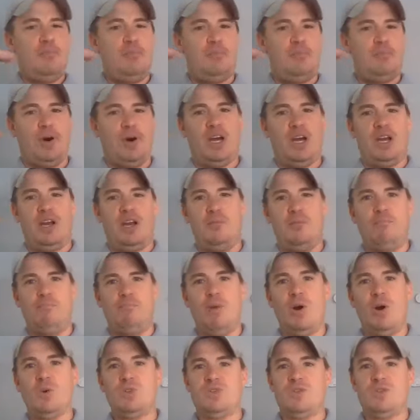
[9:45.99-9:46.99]
But
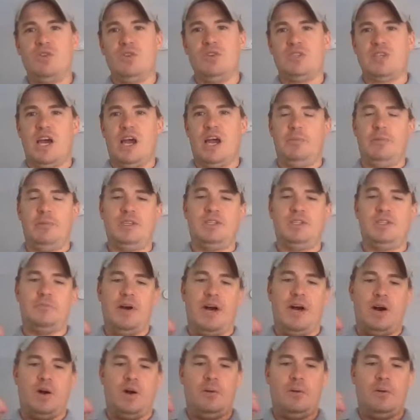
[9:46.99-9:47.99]
most of the time, it's
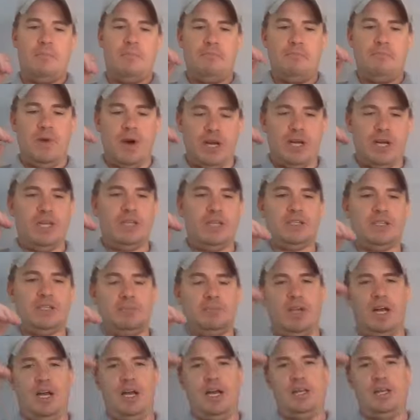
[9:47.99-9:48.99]
about money
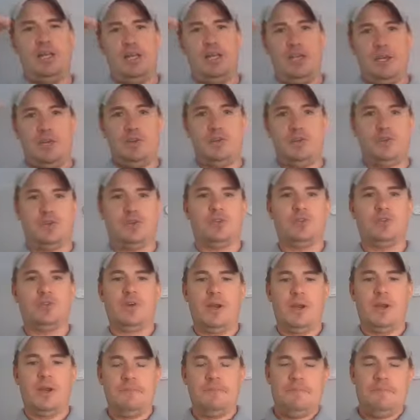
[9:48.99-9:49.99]
supply and the interest
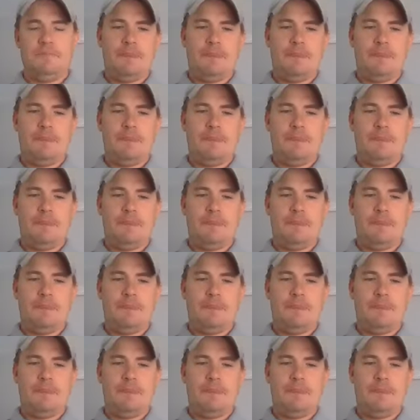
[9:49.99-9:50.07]
rate.